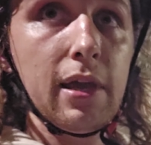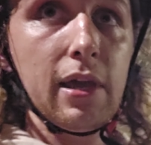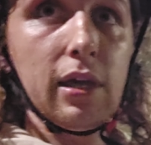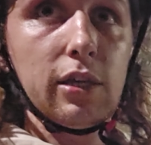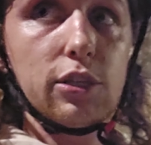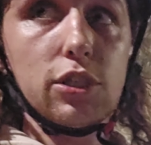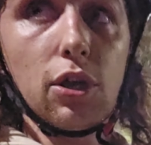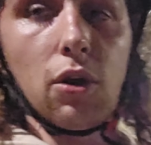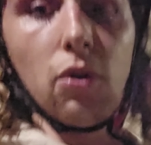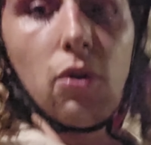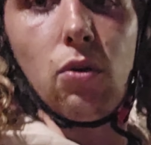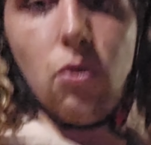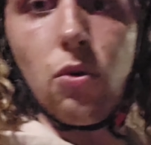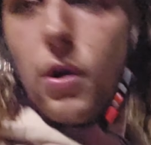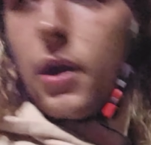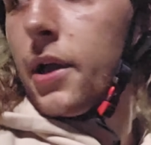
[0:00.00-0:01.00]

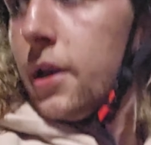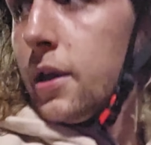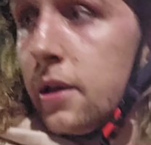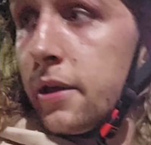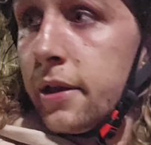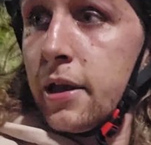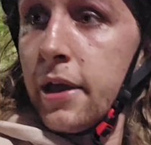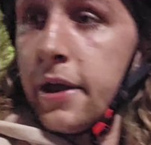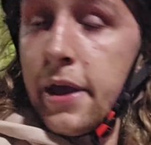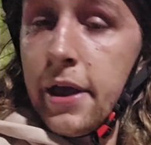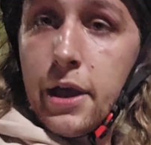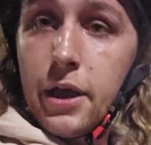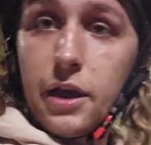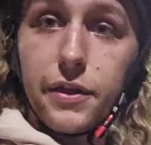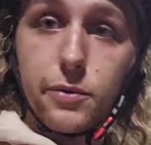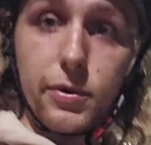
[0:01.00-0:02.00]
So
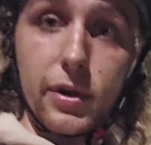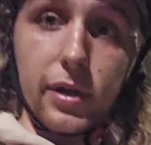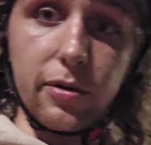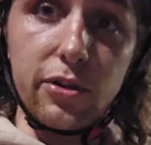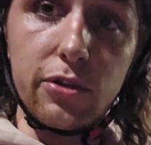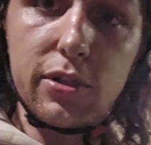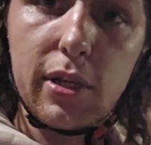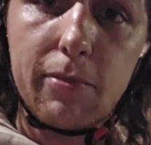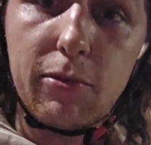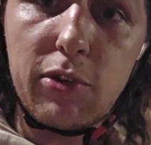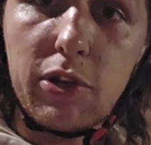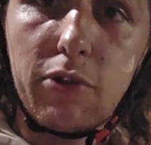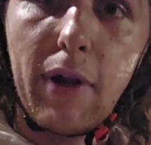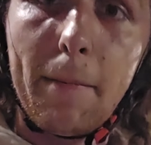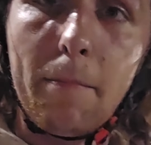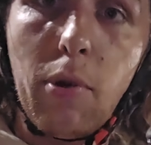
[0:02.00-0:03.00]
I think what I'm going to do is I'm going to
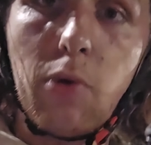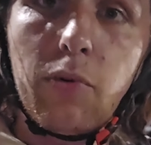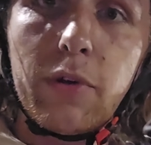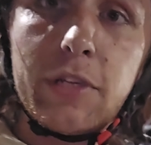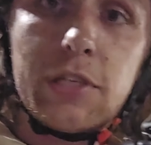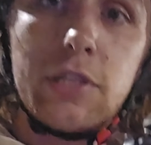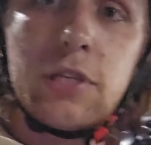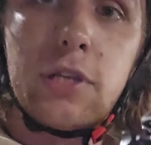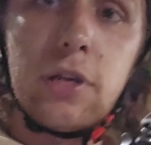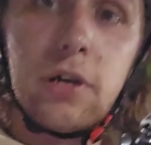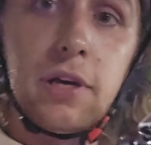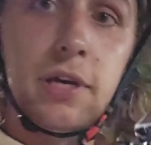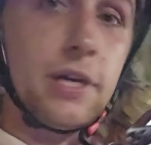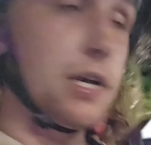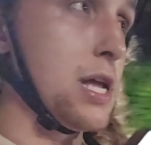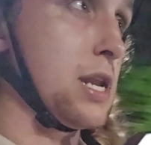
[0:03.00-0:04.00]
grab bonus
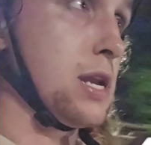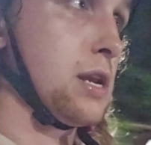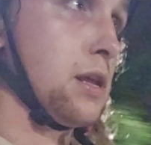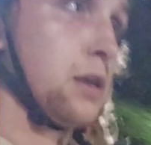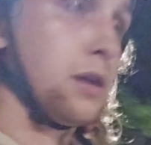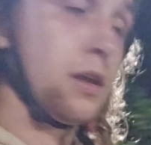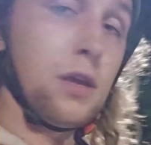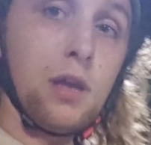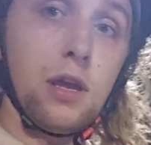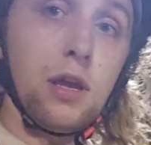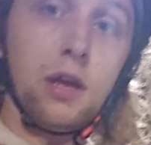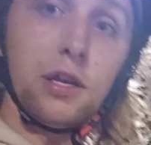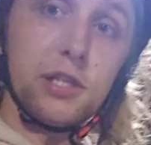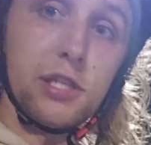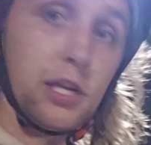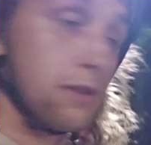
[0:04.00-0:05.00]
on
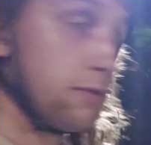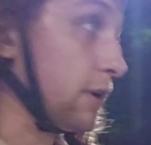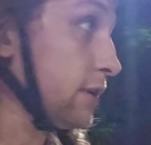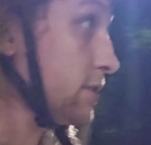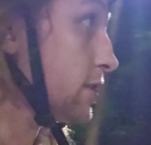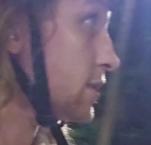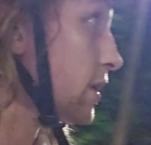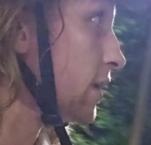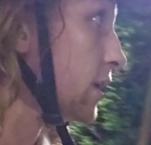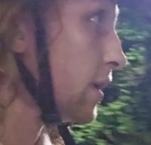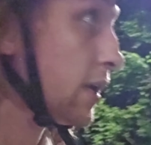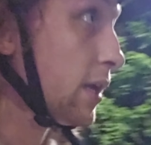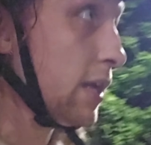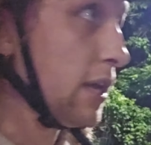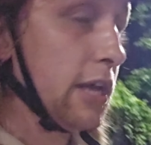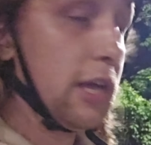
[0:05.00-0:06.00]
stick runs,
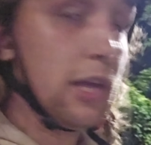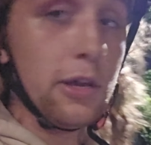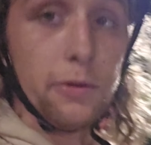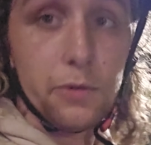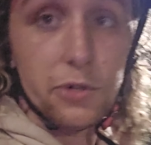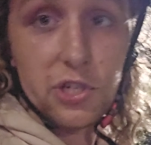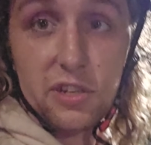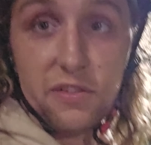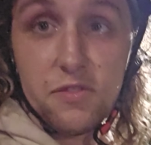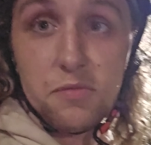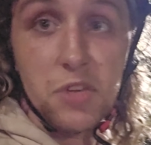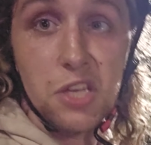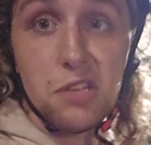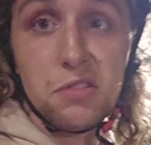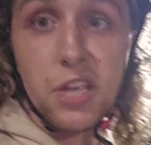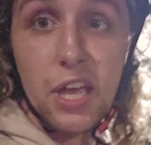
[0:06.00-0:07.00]
which gives me
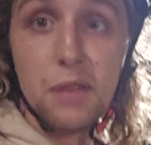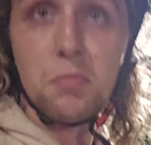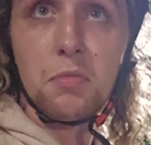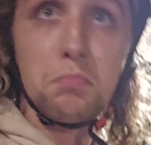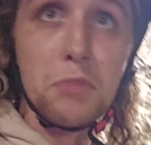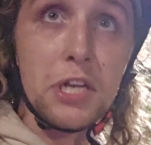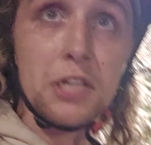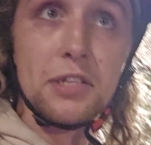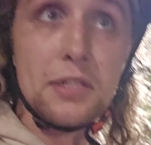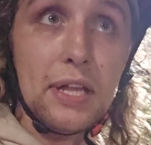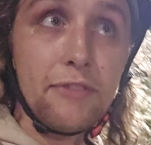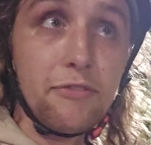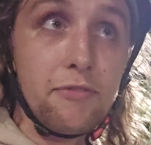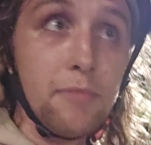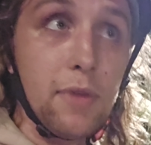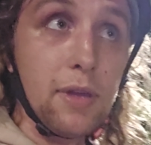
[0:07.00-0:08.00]
10 minutes left
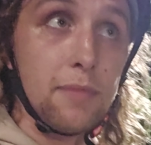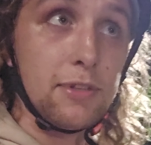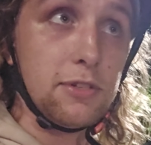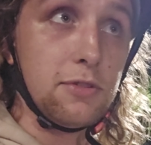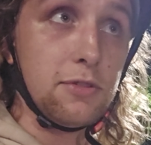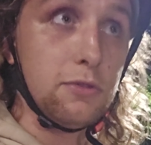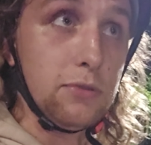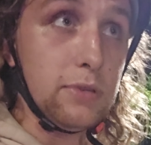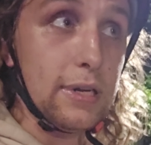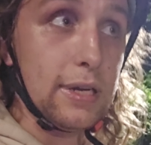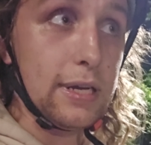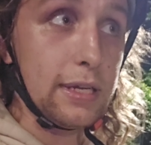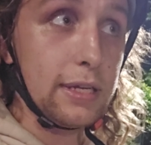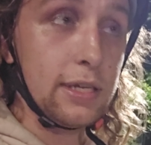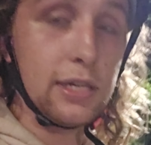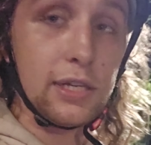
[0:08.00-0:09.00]
maybe to
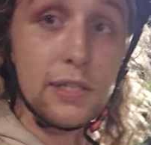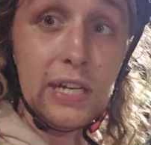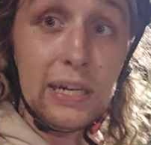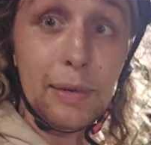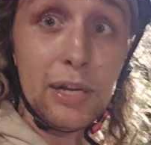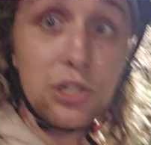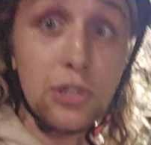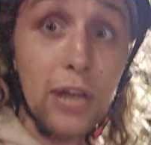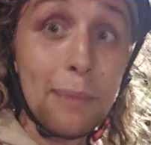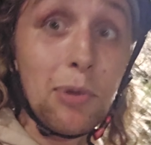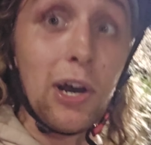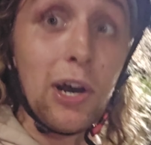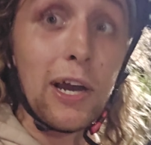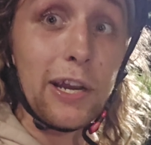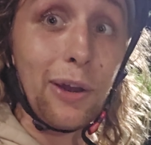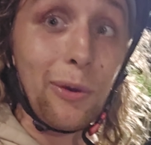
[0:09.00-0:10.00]
set up my
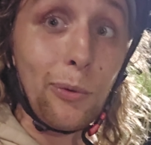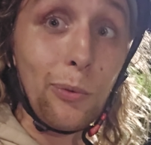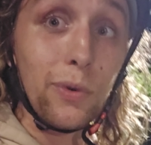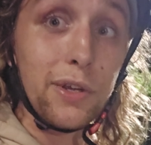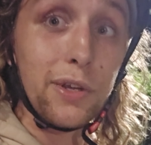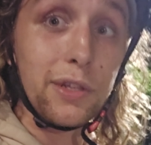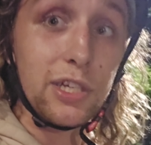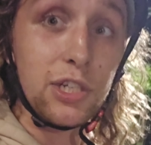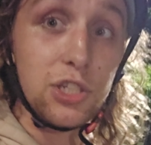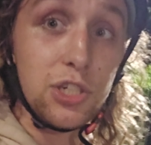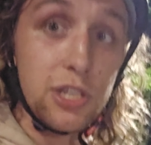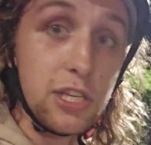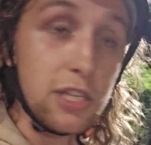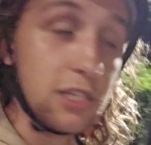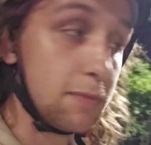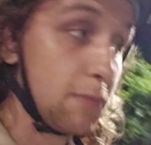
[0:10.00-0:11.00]
tripod in a really
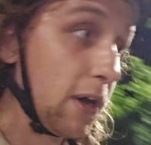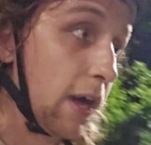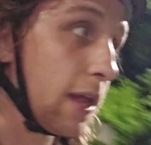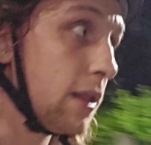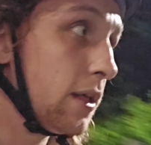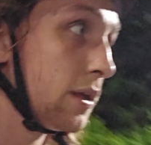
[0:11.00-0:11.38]
cheeky spot